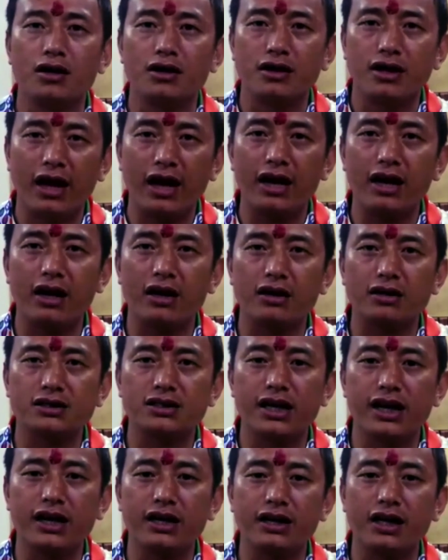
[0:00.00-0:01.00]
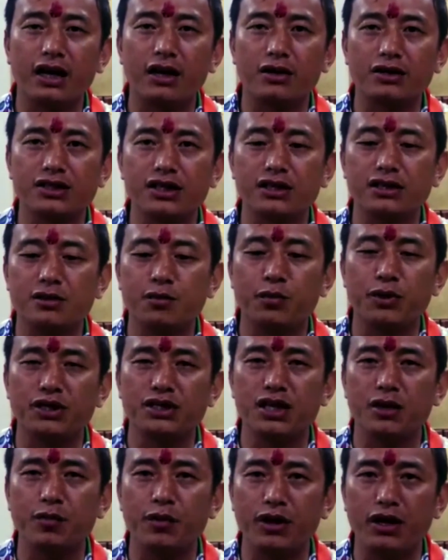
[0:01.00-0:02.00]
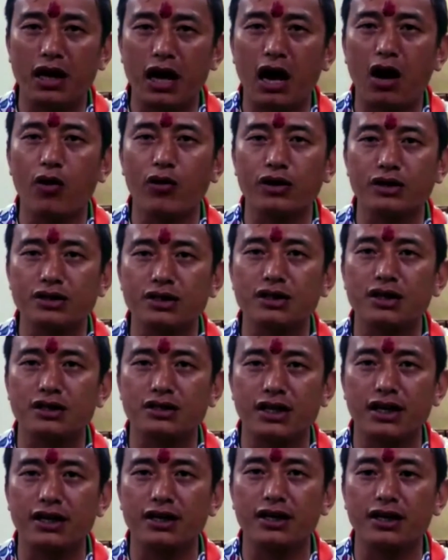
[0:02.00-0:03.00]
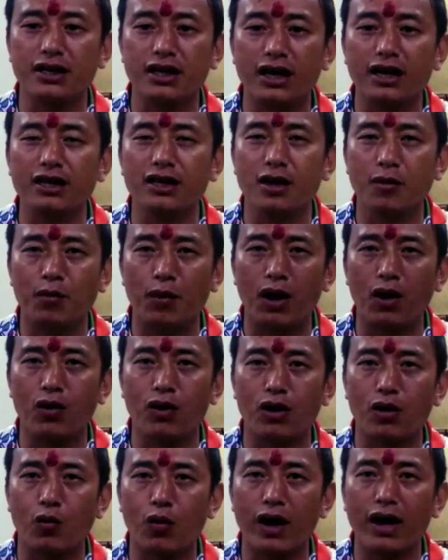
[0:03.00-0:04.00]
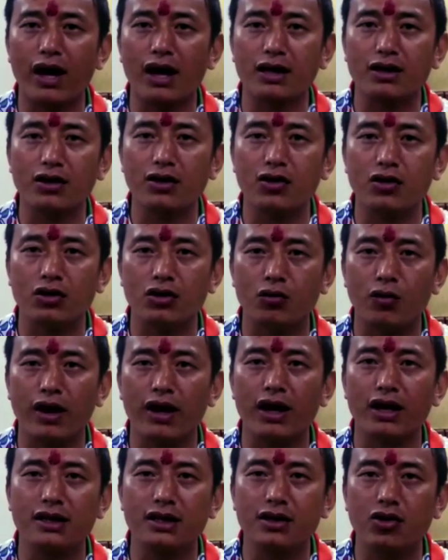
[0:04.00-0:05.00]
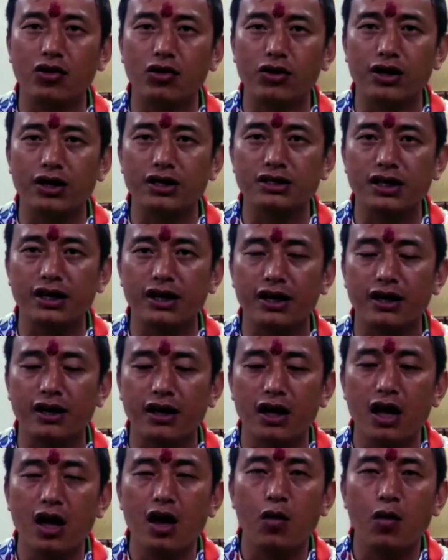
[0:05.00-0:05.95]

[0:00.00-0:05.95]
then saying that since BJP now is in the center, they are in the power, why are they not raising it?